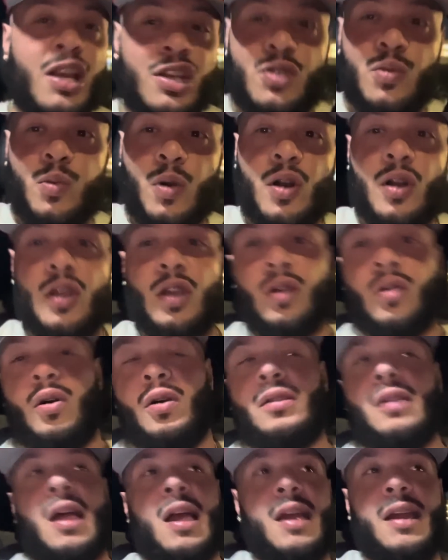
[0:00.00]
work and
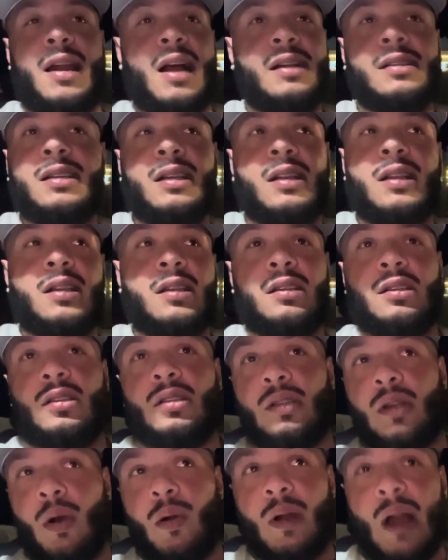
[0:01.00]
all that. And I
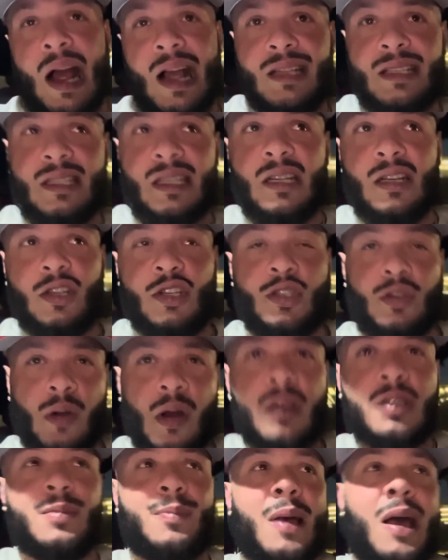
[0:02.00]
didn't know. I seen a
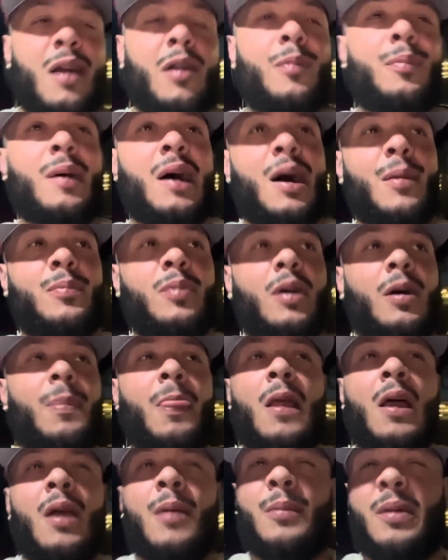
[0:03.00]
drugs battle pop
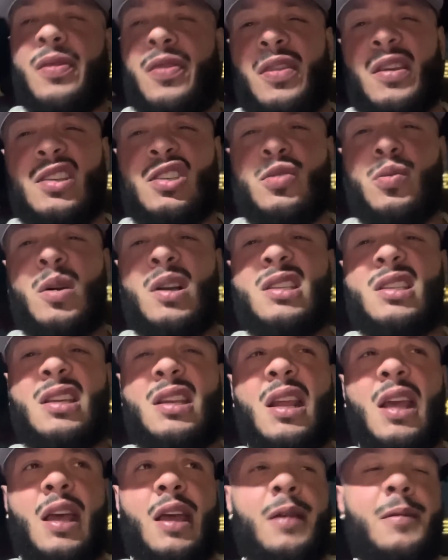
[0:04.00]
up, but this
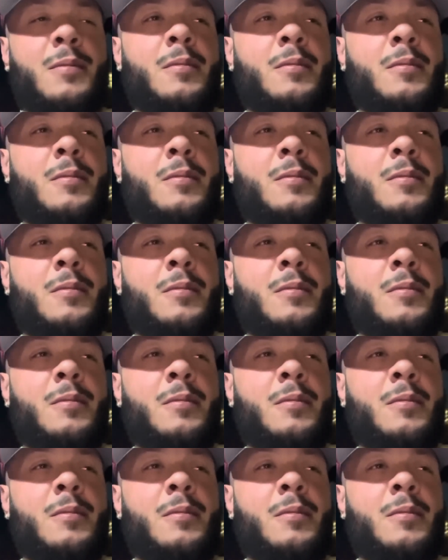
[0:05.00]
wasn't it.